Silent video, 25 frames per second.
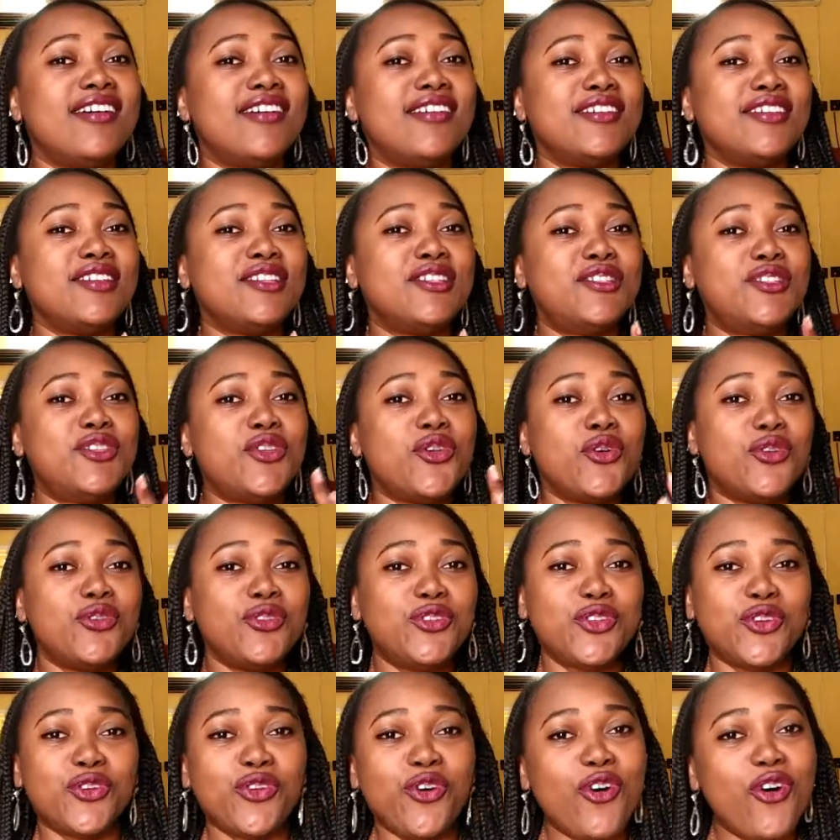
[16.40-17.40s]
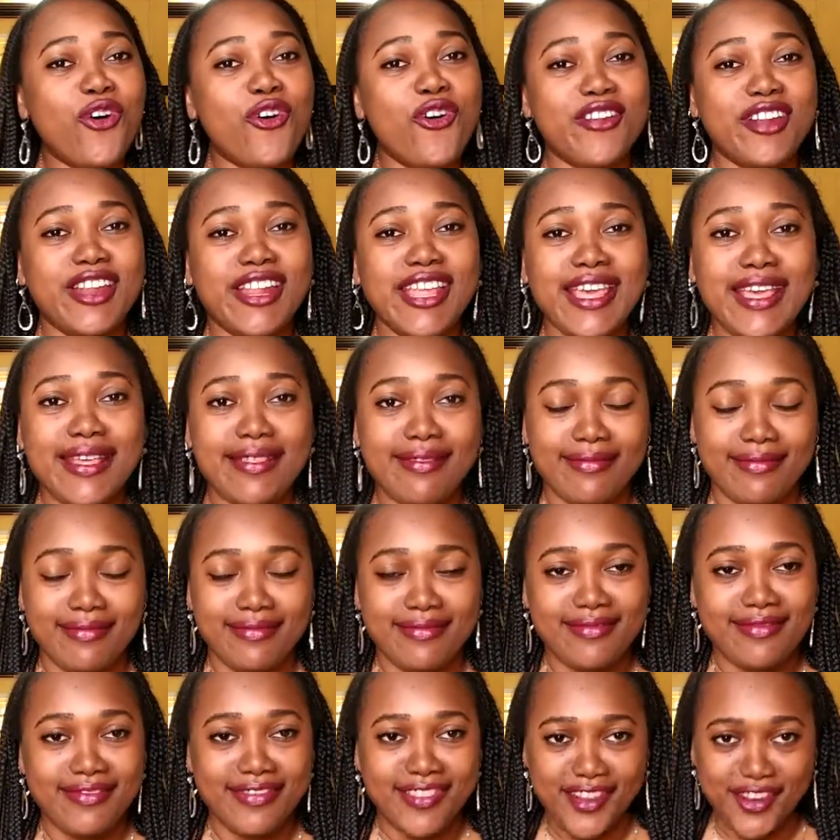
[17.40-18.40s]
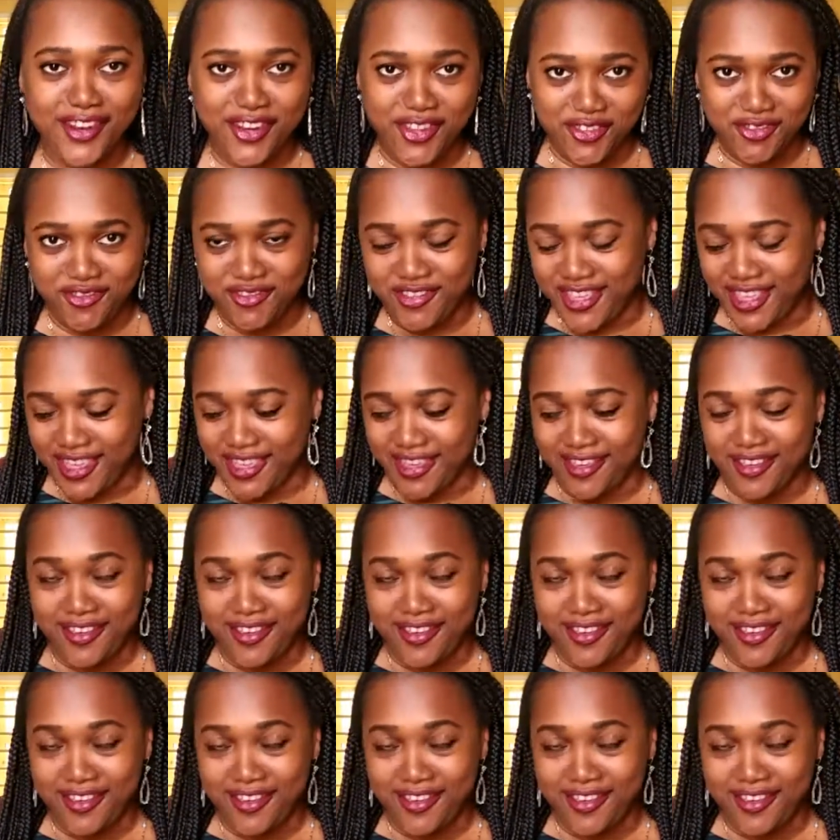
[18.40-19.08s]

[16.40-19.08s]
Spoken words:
sojo on in the new year.